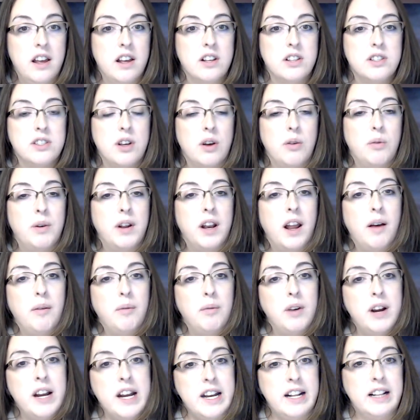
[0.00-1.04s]
So when I'm
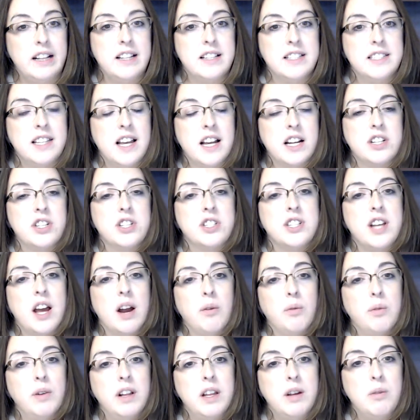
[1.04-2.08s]
reading these sections, I
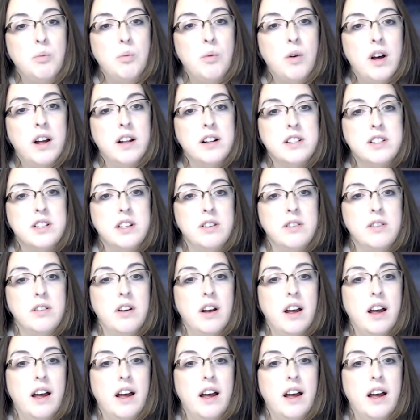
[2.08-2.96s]
really want to